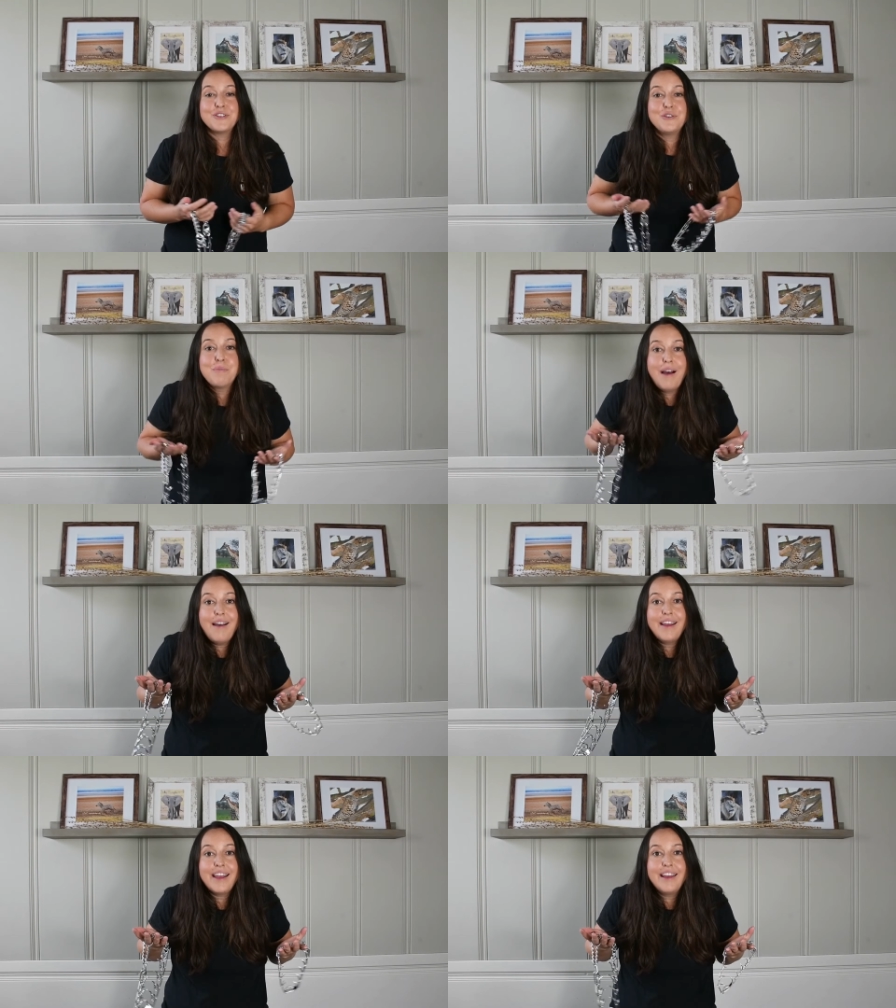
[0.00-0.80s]
do you
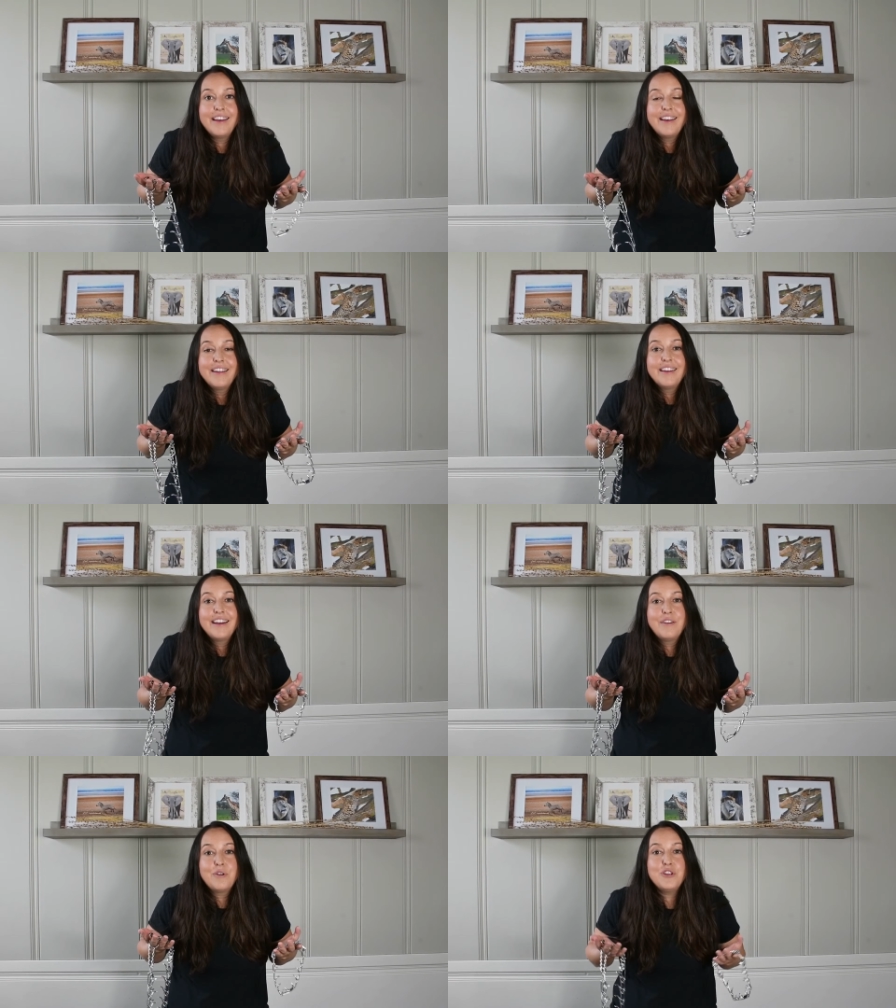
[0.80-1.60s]
buy?
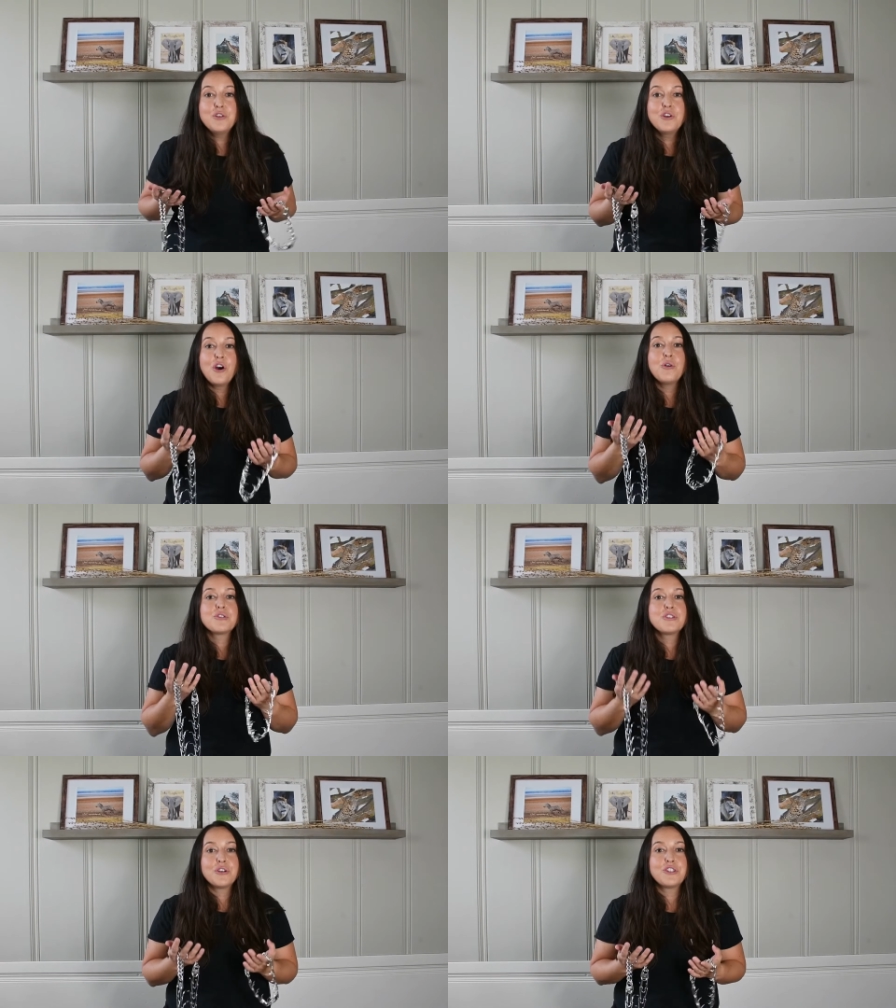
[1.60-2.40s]
When you go
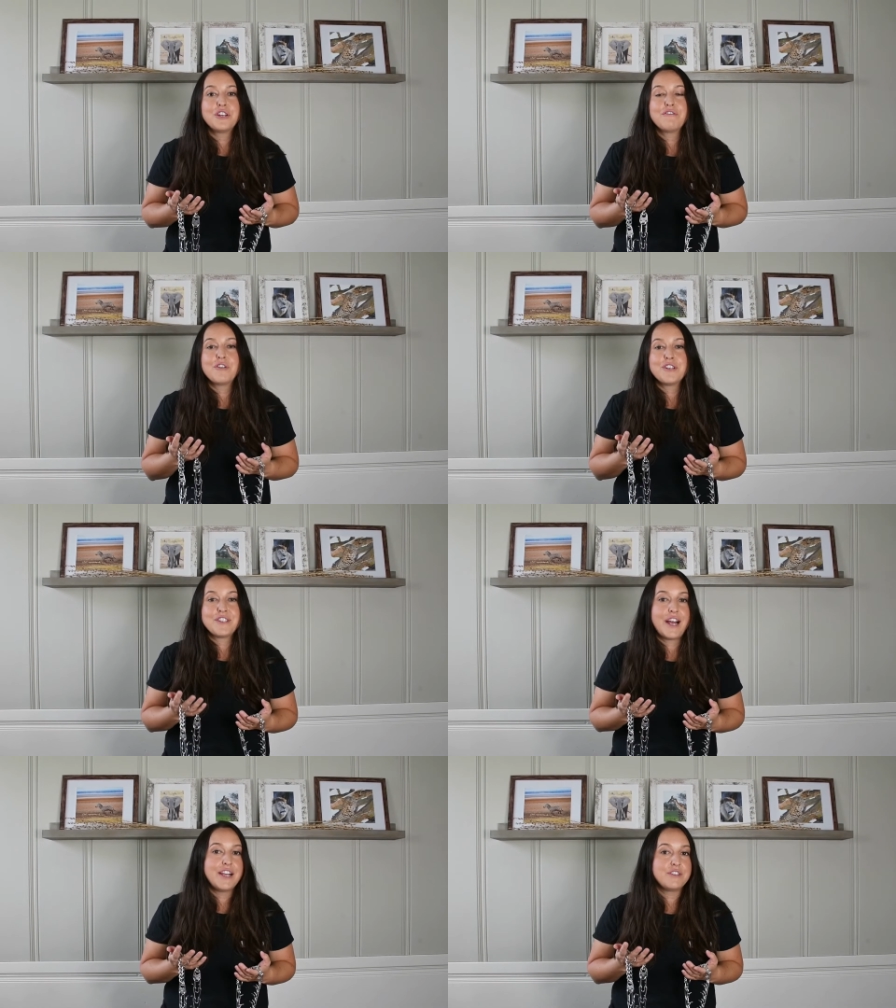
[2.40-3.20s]
searching for a
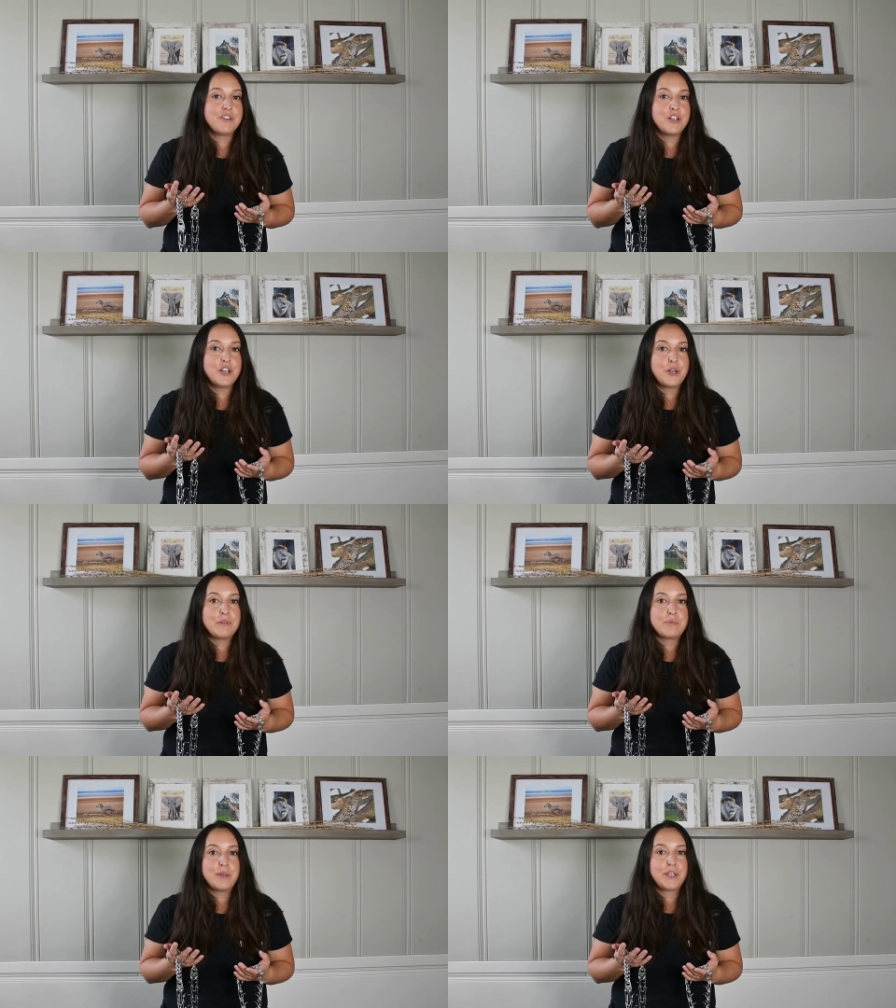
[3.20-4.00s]
size for a
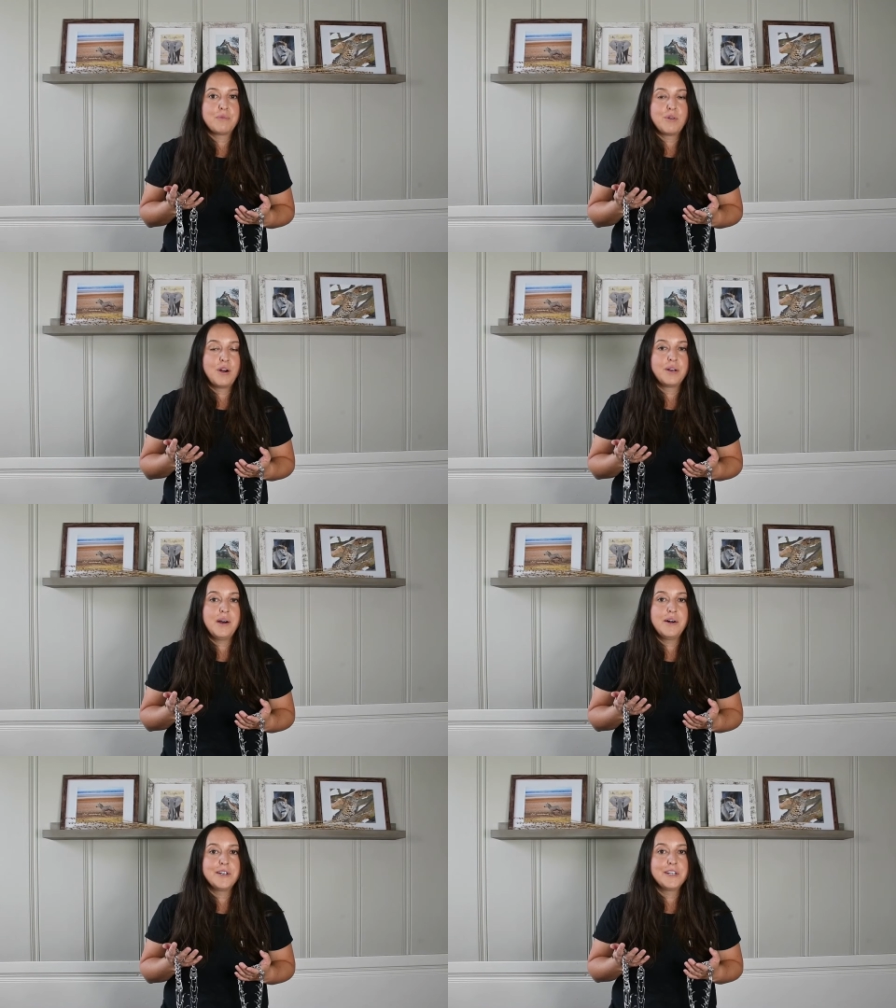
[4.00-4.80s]
Hermspringer prong
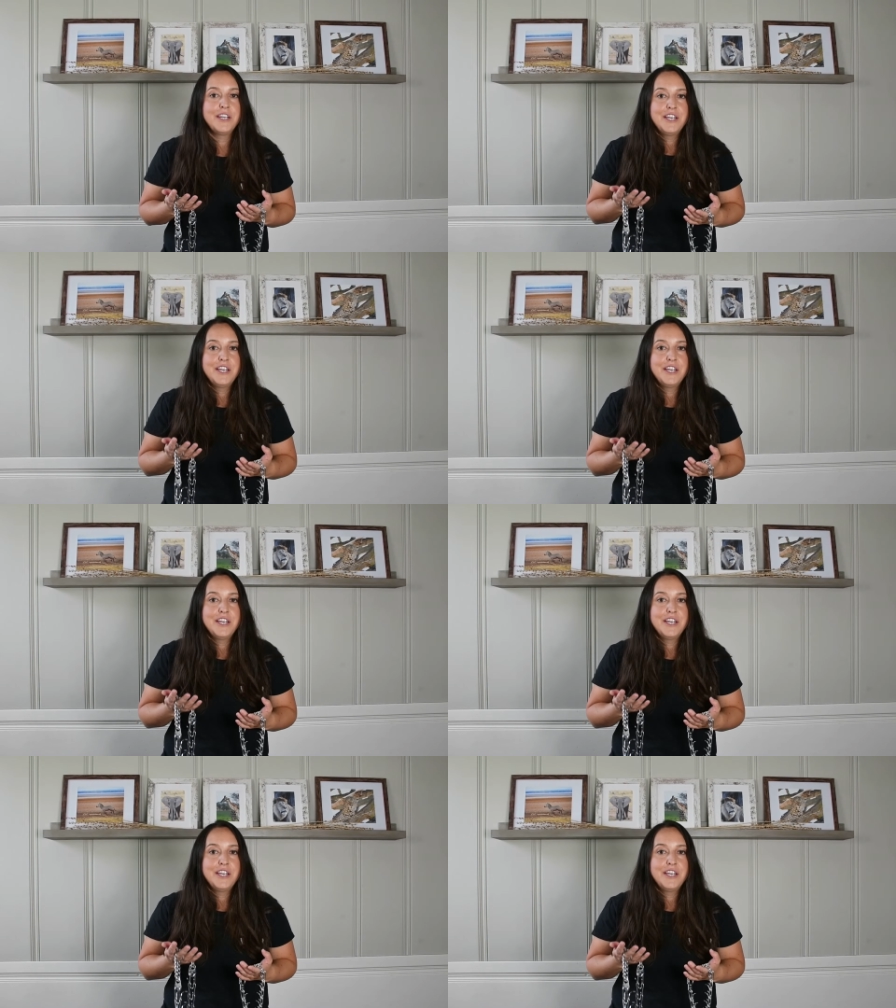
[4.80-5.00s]
collar,